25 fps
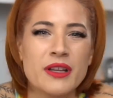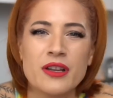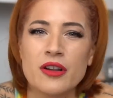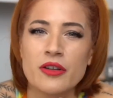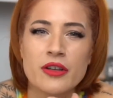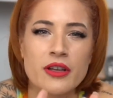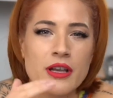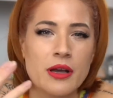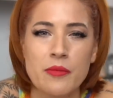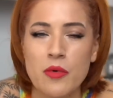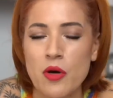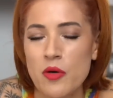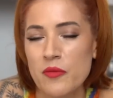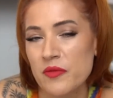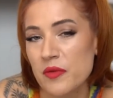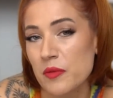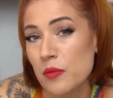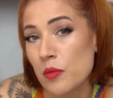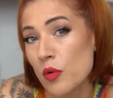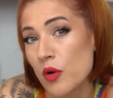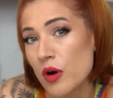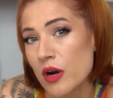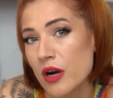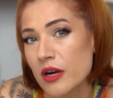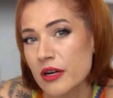You know, you come home from
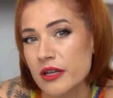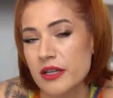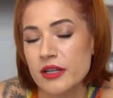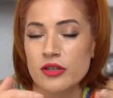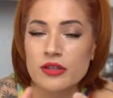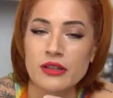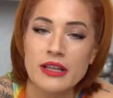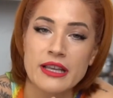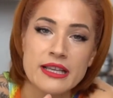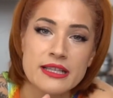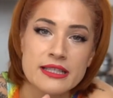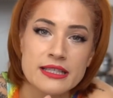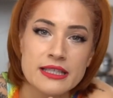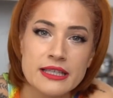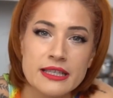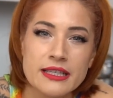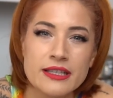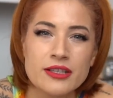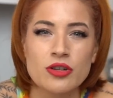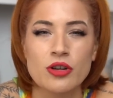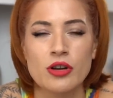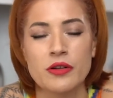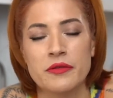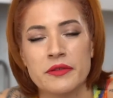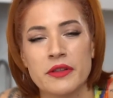work, you're lazy, you
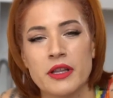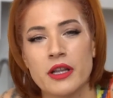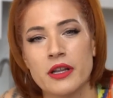don't have a